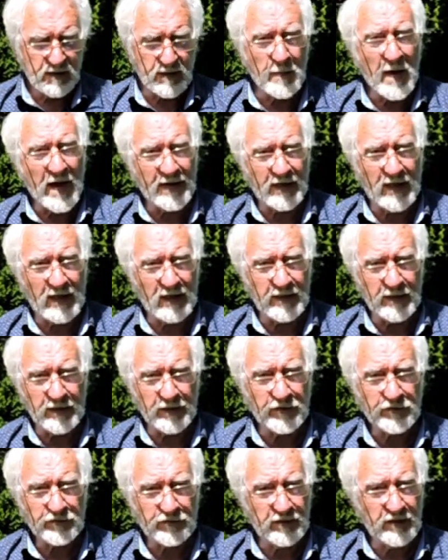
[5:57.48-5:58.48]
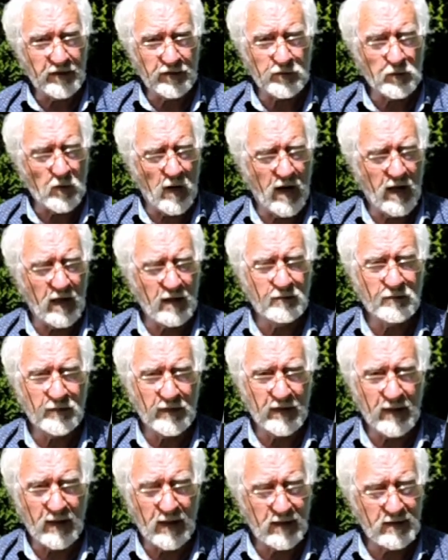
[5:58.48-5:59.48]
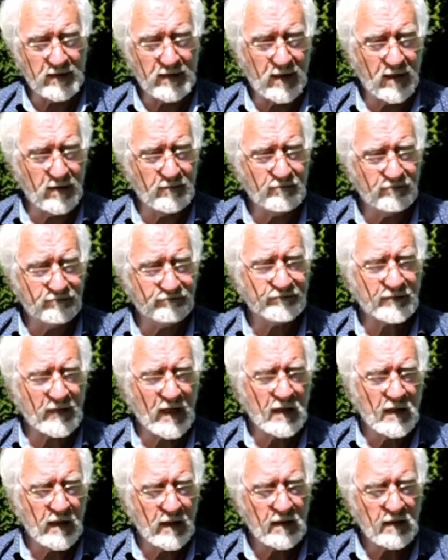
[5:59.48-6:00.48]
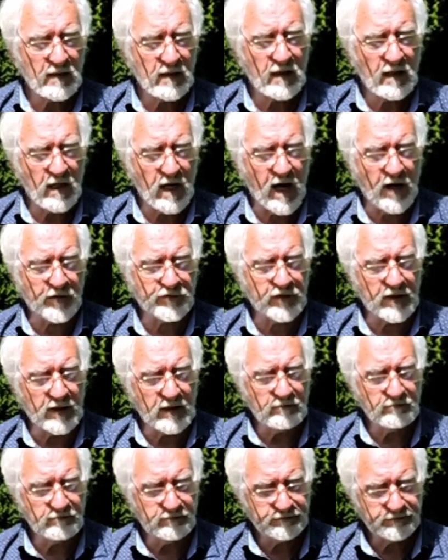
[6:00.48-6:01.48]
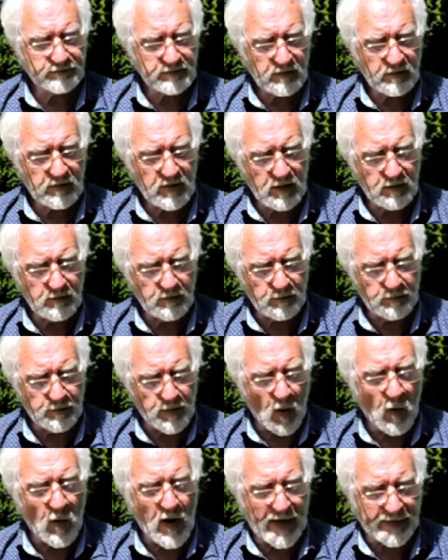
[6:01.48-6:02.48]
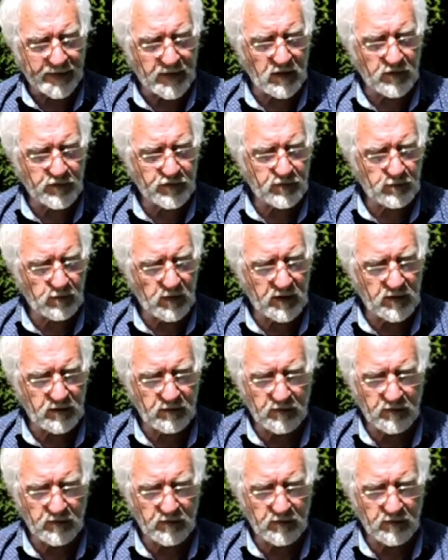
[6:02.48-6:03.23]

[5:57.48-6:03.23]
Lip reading: the medical industry as well. And archery bow handles were